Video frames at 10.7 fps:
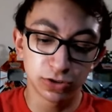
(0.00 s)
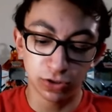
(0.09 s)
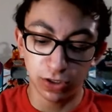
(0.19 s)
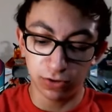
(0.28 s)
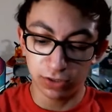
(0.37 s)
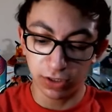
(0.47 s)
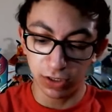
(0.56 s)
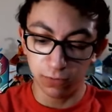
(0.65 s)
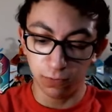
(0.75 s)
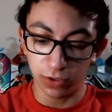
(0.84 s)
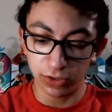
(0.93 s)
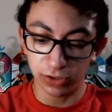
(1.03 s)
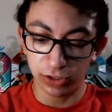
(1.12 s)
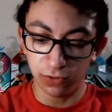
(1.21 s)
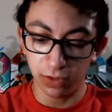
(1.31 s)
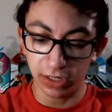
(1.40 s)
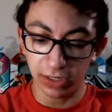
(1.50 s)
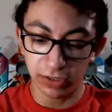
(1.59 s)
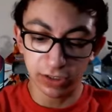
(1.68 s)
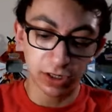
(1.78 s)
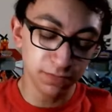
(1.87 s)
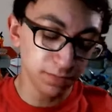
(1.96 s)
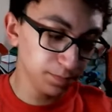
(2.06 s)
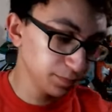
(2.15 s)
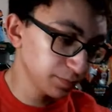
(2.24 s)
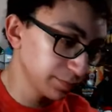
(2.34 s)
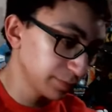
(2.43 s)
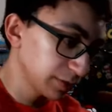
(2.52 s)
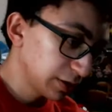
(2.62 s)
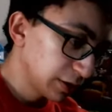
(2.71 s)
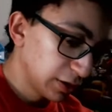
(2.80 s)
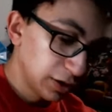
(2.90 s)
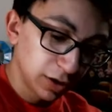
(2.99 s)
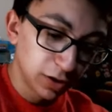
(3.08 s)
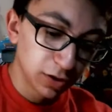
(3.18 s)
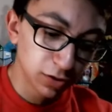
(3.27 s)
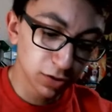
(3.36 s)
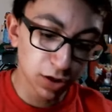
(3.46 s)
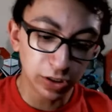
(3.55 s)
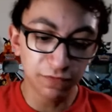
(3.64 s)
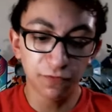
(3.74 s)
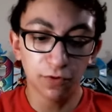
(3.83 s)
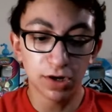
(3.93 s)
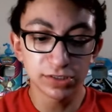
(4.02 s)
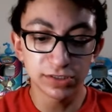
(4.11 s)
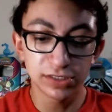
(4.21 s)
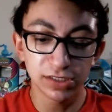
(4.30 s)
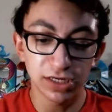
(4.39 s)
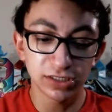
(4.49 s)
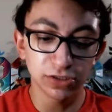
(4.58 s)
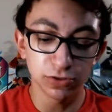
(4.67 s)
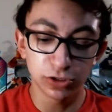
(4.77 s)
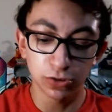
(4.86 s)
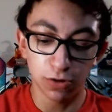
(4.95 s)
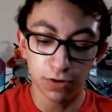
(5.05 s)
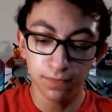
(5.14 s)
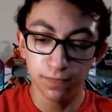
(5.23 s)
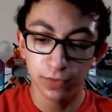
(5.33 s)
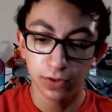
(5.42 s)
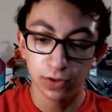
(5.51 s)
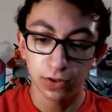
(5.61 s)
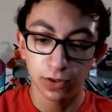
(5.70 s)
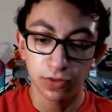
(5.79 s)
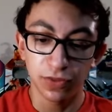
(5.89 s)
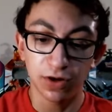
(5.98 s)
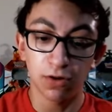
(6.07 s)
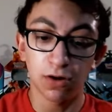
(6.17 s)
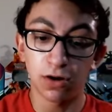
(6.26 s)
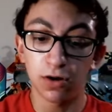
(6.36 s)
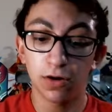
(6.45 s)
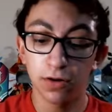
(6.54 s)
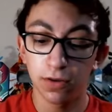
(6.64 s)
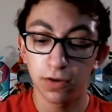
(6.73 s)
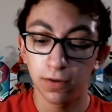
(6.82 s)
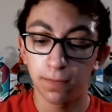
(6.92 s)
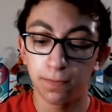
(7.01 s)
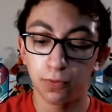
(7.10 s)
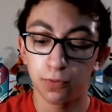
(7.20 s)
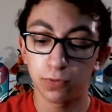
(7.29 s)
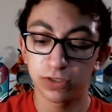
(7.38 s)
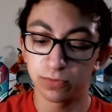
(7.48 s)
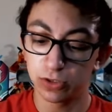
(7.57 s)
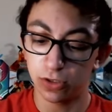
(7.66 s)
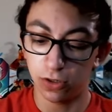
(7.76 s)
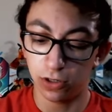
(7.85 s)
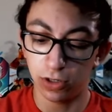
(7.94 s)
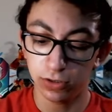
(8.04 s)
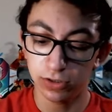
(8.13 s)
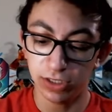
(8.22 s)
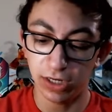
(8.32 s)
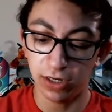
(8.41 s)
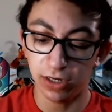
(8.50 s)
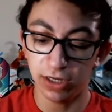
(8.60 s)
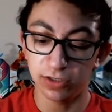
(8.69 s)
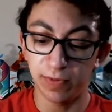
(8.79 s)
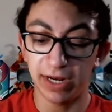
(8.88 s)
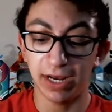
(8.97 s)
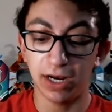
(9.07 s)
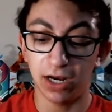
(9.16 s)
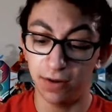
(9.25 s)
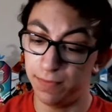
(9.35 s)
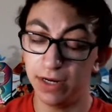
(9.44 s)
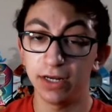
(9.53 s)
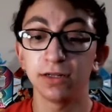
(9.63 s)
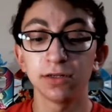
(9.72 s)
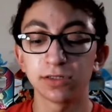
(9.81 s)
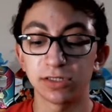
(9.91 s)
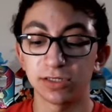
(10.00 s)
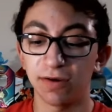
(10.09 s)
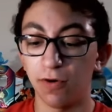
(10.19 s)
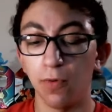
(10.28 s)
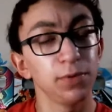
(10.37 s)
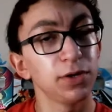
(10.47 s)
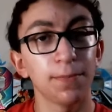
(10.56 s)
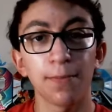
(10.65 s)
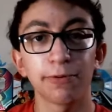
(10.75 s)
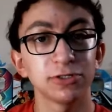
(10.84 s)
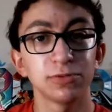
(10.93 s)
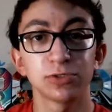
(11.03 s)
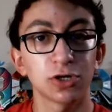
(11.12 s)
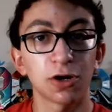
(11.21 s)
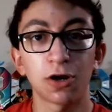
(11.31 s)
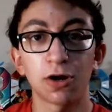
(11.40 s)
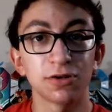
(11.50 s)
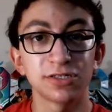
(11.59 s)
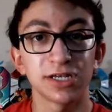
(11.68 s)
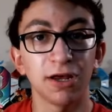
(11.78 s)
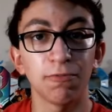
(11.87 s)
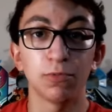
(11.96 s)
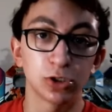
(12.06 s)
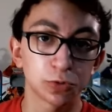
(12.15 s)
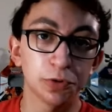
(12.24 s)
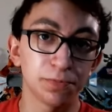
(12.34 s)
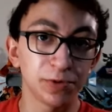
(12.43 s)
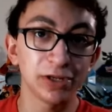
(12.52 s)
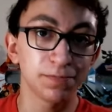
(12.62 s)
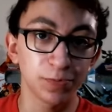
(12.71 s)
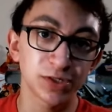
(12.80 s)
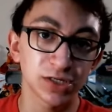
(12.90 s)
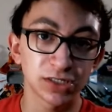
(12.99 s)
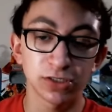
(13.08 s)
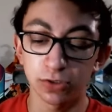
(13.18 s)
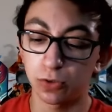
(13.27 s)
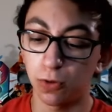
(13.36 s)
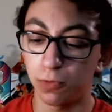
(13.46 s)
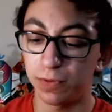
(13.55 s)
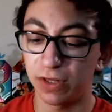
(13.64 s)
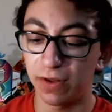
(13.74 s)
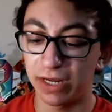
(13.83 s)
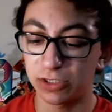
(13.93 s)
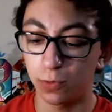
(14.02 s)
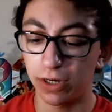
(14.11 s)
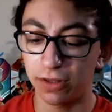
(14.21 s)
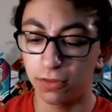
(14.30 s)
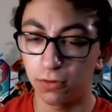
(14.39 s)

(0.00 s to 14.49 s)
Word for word: your code card. One, two, and done. Luckily for us in Celestial Storm, there are Prism Star cards, and it's been a hot minute since I've opened up a Prism Star card set, which would be Celestial Storm would be the last one, I,